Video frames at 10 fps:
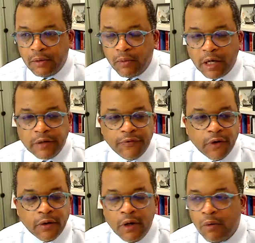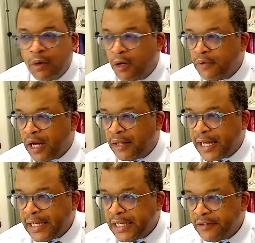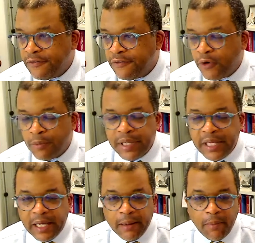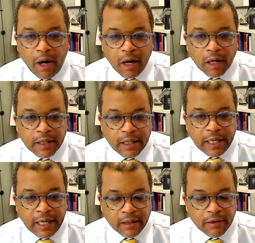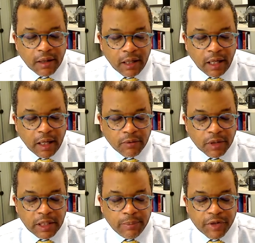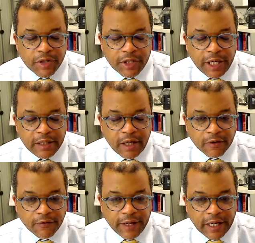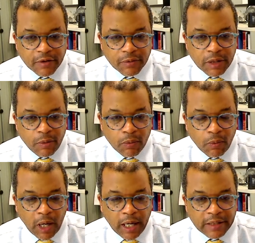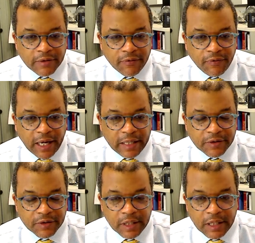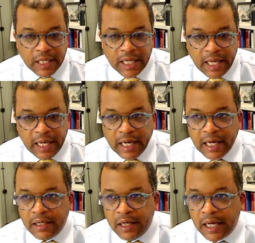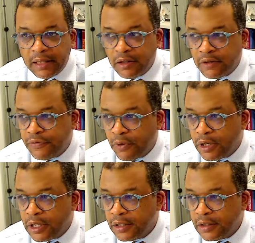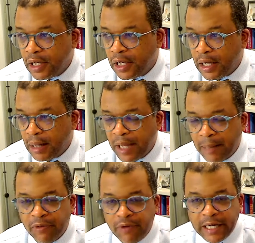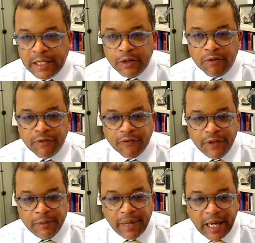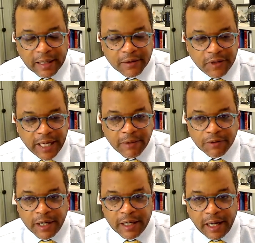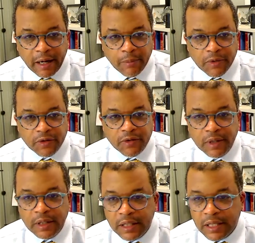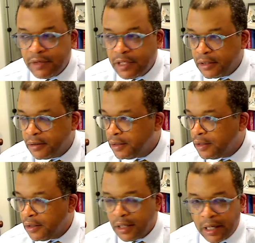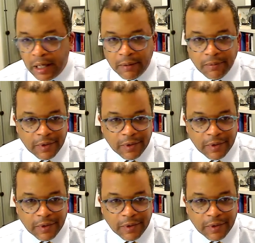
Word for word: wonderful. Well, uh, that hits the 4 p.m. mark, and uh, I uh, really appreciate Dr. Phan's really wise advice. And I look forward. Uh, I'm not providing you with a feedback sandwich right now. I'm just giving you um,